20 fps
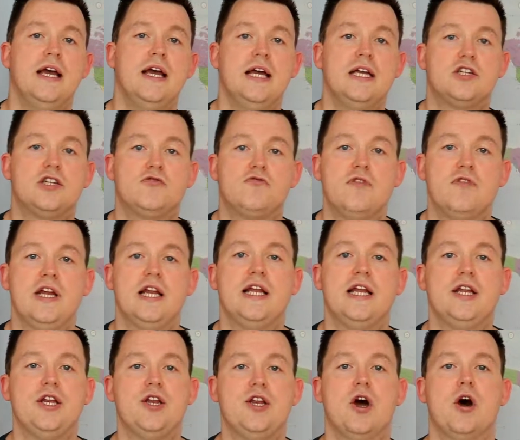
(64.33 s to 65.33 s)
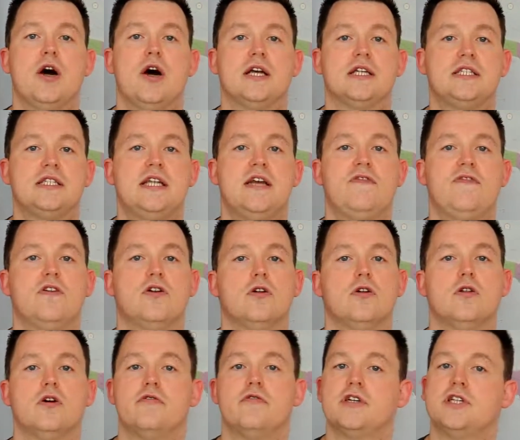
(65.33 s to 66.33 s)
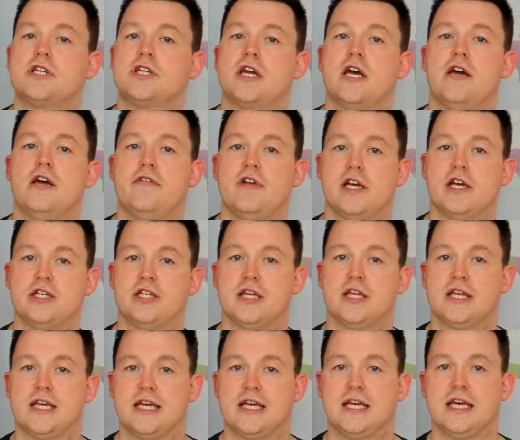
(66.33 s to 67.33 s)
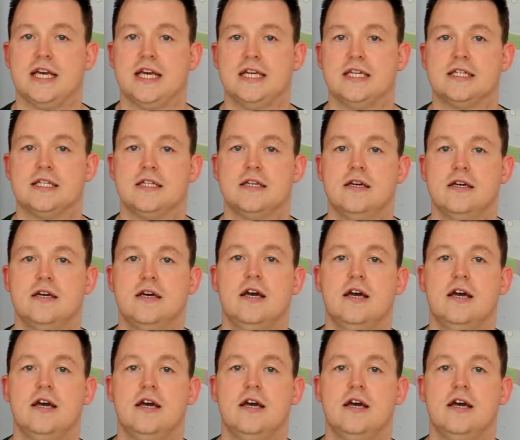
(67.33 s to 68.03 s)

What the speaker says: It's really not as difficult or as scary as you think it is.